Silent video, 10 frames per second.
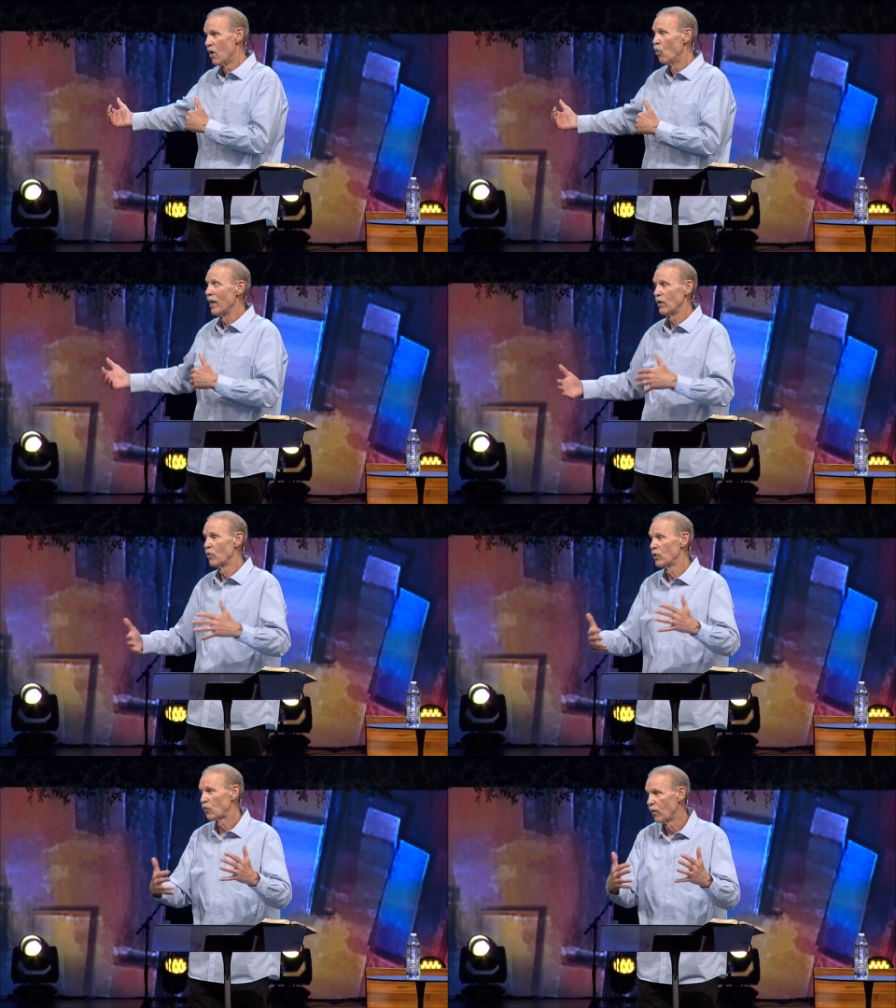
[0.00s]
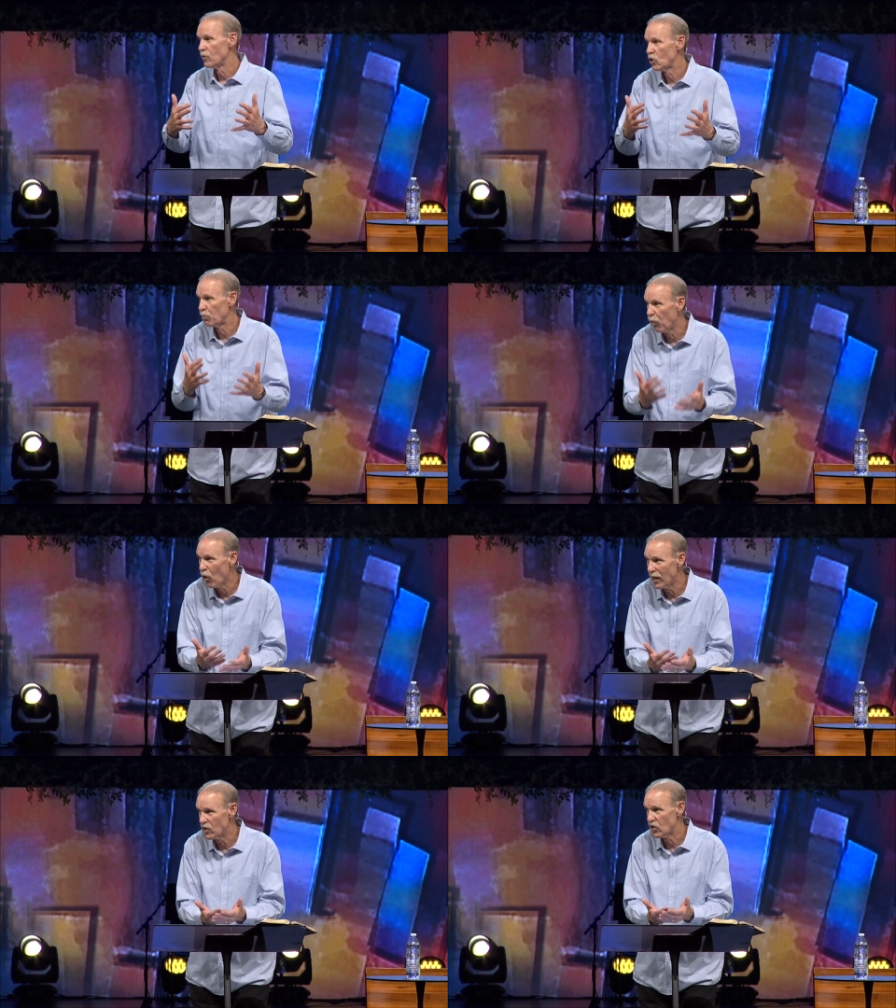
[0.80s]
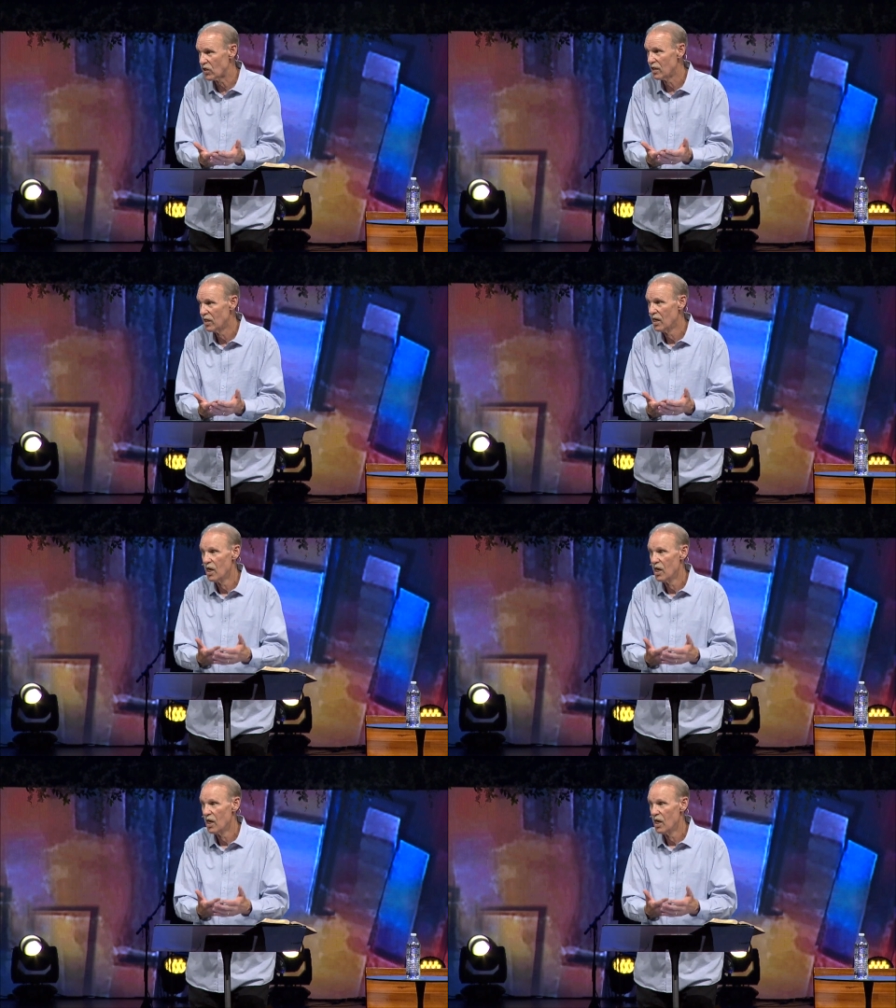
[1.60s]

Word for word: whether it was from sports,